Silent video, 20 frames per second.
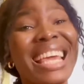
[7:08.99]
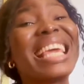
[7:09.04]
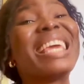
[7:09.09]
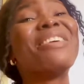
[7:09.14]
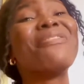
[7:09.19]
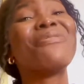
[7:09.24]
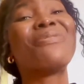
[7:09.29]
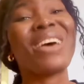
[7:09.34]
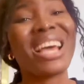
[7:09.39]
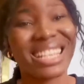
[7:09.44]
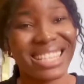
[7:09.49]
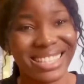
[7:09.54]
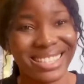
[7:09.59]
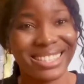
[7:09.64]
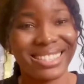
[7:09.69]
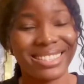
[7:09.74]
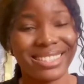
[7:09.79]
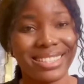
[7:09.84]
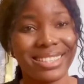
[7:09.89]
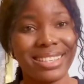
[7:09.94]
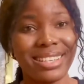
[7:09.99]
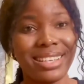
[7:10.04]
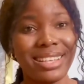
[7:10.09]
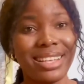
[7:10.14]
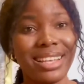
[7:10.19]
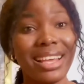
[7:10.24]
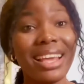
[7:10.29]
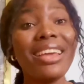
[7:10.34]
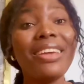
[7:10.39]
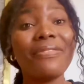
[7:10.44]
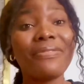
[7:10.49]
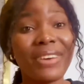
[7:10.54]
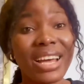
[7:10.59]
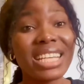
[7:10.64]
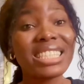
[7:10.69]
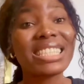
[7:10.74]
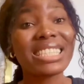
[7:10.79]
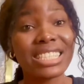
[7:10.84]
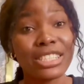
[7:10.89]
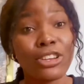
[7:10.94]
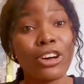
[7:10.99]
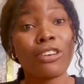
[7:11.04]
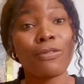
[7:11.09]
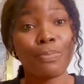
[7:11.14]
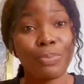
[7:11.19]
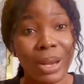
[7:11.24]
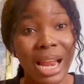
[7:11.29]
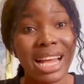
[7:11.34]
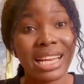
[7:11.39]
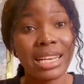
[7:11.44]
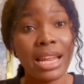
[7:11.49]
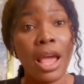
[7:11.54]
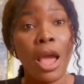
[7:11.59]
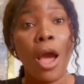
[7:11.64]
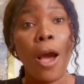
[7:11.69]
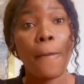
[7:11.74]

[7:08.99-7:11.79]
invest invest enough plan